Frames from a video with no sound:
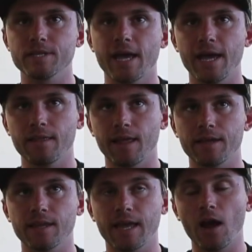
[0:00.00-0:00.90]
is, hey,
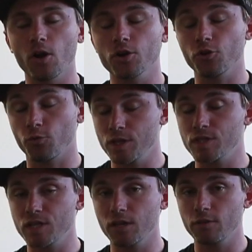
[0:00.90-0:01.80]
like the
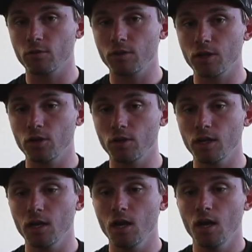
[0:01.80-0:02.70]
characteristic is really
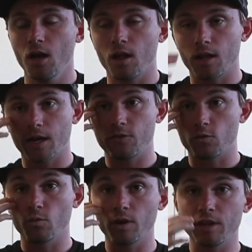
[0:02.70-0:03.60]
good. A lot of
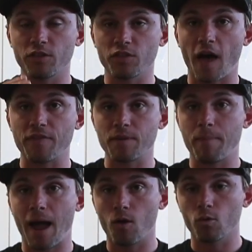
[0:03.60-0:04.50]
guys really thought the
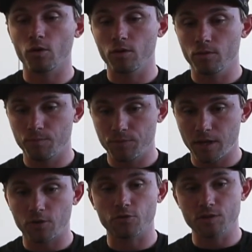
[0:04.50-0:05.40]
power
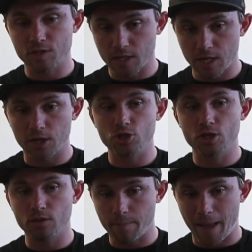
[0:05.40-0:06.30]
characteristic, the connection, the